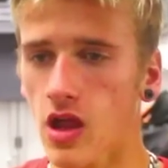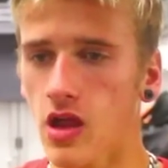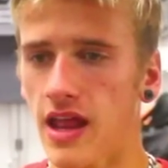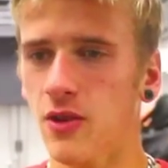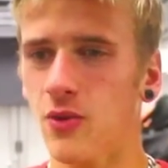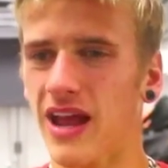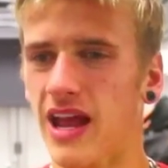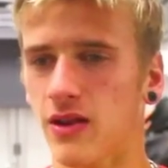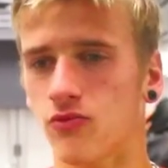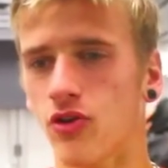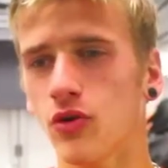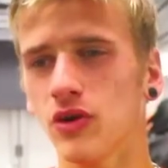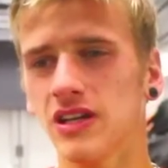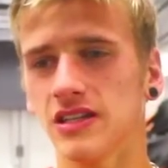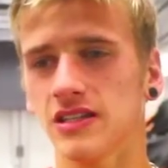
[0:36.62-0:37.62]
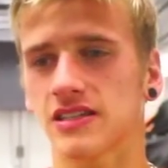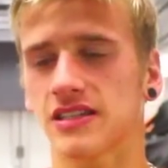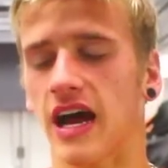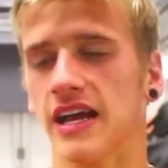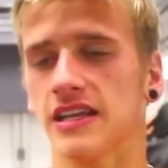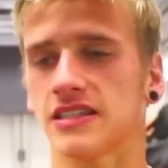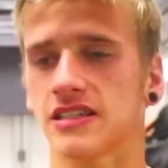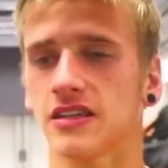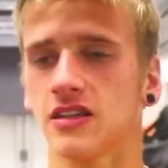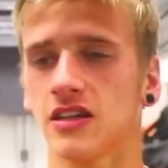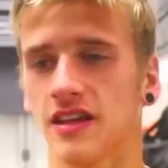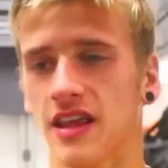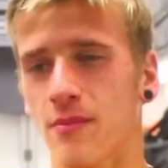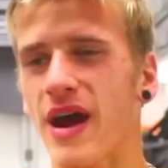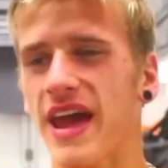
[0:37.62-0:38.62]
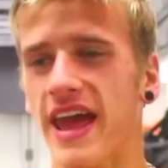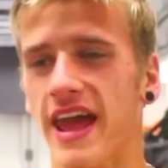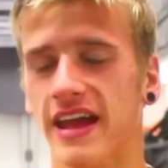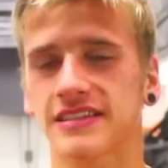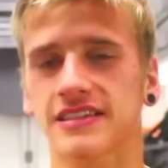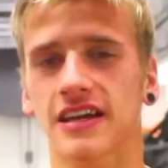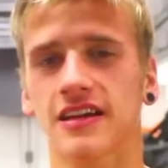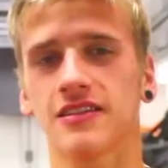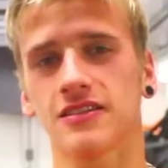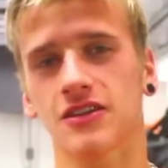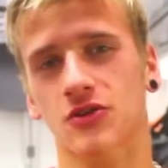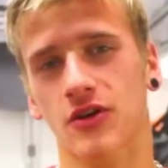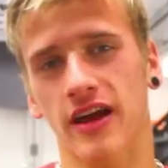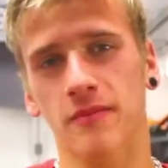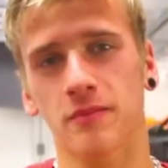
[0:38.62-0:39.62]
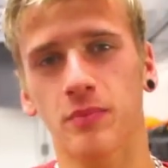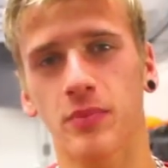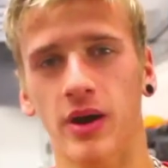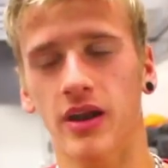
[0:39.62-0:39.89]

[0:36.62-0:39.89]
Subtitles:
anyway, I rode a little tight still, and then my hands got a little cramped.